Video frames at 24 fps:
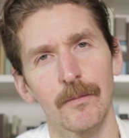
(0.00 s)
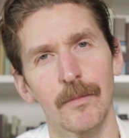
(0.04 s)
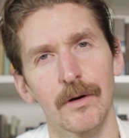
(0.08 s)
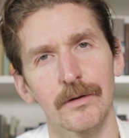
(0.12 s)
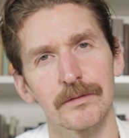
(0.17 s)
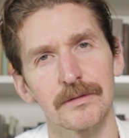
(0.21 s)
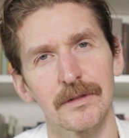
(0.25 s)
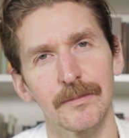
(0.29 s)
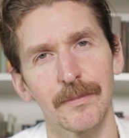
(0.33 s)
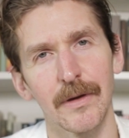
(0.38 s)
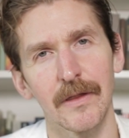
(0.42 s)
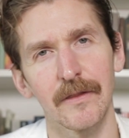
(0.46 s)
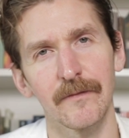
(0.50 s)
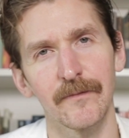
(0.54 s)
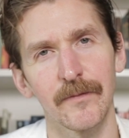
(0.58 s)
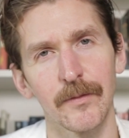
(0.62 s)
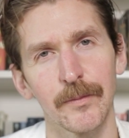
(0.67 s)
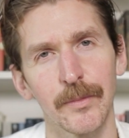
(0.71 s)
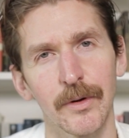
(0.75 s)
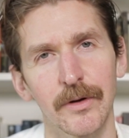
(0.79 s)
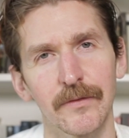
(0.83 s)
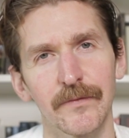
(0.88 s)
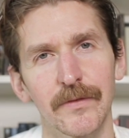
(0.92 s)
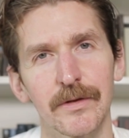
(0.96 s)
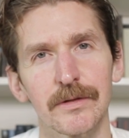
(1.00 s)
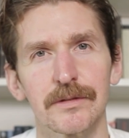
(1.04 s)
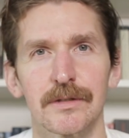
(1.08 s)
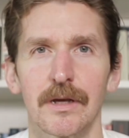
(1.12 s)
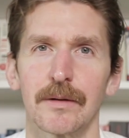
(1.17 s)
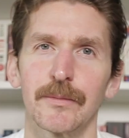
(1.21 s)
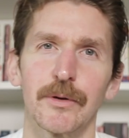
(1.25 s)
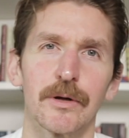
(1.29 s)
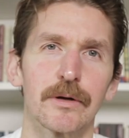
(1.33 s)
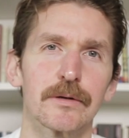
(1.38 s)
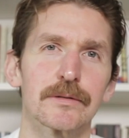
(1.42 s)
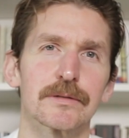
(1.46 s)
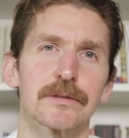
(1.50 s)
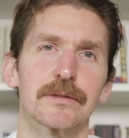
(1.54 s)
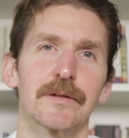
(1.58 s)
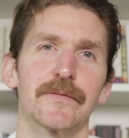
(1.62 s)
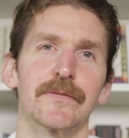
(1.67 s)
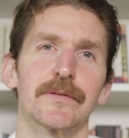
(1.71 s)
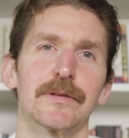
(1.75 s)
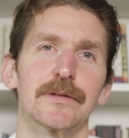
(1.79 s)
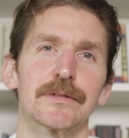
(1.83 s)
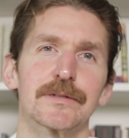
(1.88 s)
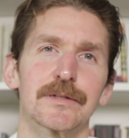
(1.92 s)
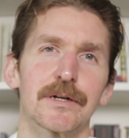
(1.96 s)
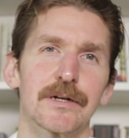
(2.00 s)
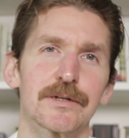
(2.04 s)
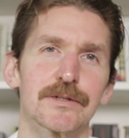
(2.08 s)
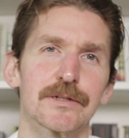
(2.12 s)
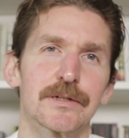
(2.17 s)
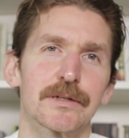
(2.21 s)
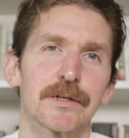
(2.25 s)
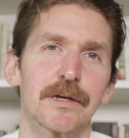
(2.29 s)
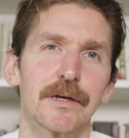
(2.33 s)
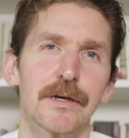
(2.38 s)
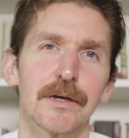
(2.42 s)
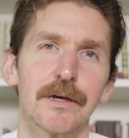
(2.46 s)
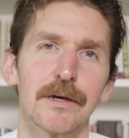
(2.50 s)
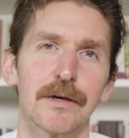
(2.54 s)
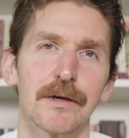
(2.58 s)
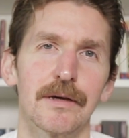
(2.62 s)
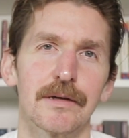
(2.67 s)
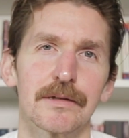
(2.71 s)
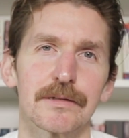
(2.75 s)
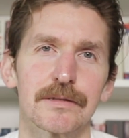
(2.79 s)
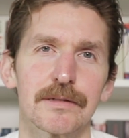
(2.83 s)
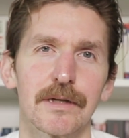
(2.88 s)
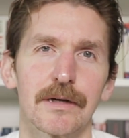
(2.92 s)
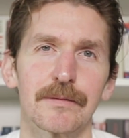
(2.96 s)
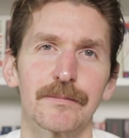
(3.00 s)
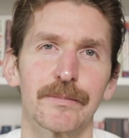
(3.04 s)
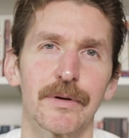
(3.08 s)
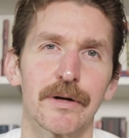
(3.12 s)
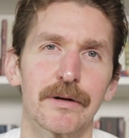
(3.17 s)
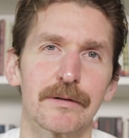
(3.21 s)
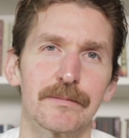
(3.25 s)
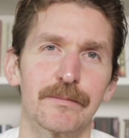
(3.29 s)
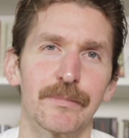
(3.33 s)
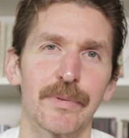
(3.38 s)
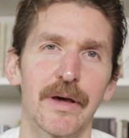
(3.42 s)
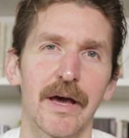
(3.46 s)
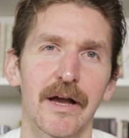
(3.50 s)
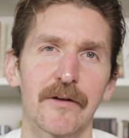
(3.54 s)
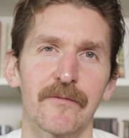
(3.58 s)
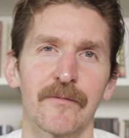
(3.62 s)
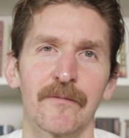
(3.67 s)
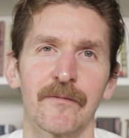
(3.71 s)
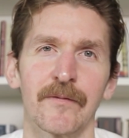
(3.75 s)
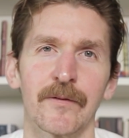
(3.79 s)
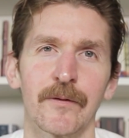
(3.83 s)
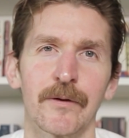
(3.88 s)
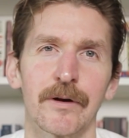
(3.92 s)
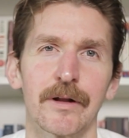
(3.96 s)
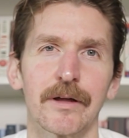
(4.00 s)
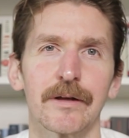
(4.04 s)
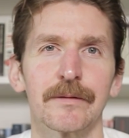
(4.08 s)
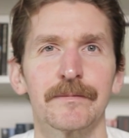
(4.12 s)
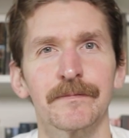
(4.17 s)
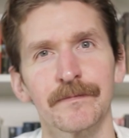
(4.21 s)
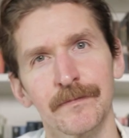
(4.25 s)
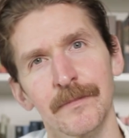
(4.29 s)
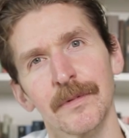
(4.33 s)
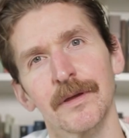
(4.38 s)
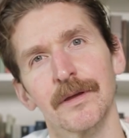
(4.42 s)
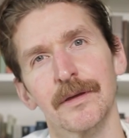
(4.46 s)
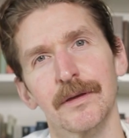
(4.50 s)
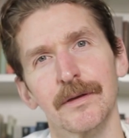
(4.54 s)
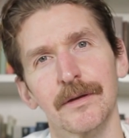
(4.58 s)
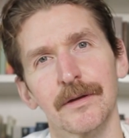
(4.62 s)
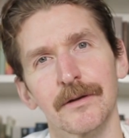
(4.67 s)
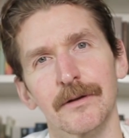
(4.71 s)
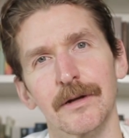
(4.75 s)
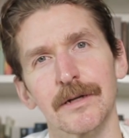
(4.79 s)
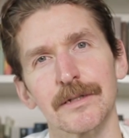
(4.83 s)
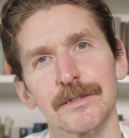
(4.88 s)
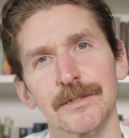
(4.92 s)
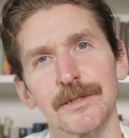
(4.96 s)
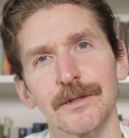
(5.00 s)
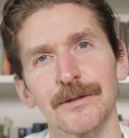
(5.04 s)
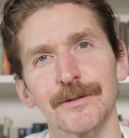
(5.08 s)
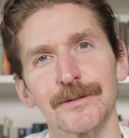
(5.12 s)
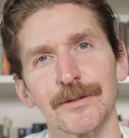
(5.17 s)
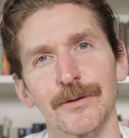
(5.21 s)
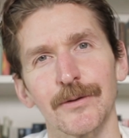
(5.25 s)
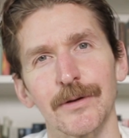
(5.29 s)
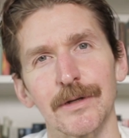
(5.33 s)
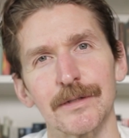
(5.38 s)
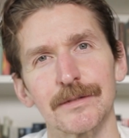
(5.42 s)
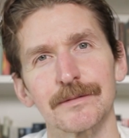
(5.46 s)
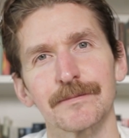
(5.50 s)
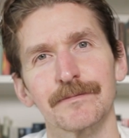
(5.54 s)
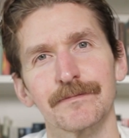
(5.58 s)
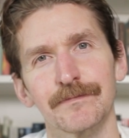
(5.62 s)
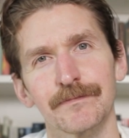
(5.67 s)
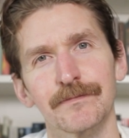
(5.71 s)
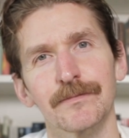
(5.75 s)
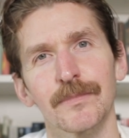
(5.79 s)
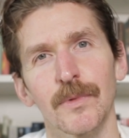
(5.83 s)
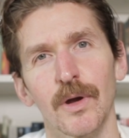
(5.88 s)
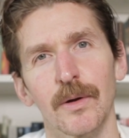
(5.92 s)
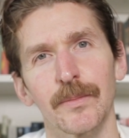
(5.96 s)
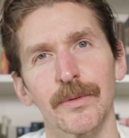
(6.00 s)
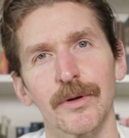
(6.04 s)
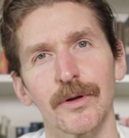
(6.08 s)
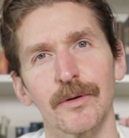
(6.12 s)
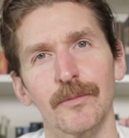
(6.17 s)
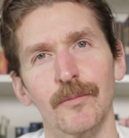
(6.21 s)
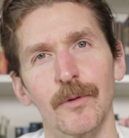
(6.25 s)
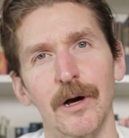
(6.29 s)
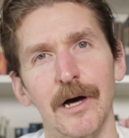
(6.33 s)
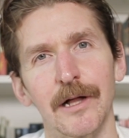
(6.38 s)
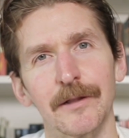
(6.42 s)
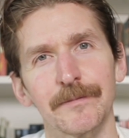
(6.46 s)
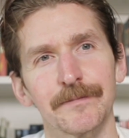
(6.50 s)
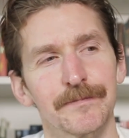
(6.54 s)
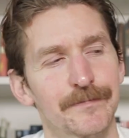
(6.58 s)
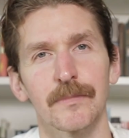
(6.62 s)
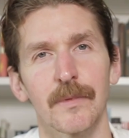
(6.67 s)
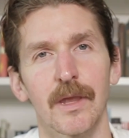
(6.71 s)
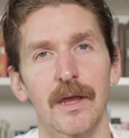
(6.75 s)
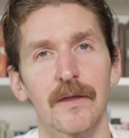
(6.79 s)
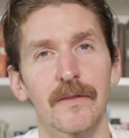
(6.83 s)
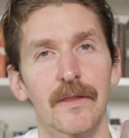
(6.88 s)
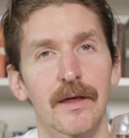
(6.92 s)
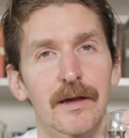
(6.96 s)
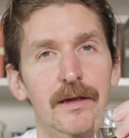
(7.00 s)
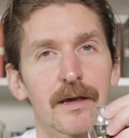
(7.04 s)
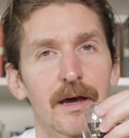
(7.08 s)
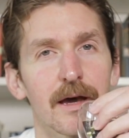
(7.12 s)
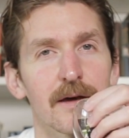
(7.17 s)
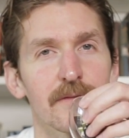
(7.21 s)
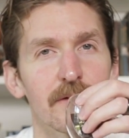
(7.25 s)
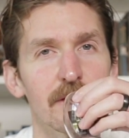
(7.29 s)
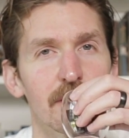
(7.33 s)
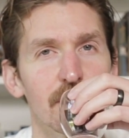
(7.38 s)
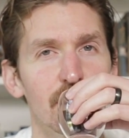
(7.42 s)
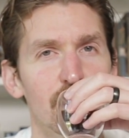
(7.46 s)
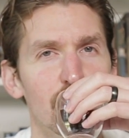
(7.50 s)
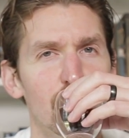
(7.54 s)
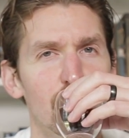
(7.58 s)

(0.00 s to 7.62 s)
Welcome to Better Than Food Book Reviews. I'm your host, Clifford Lee Sargent, sunburnt and back from Florida. Great to see you as always. Hope you're doing well. You had that coffee.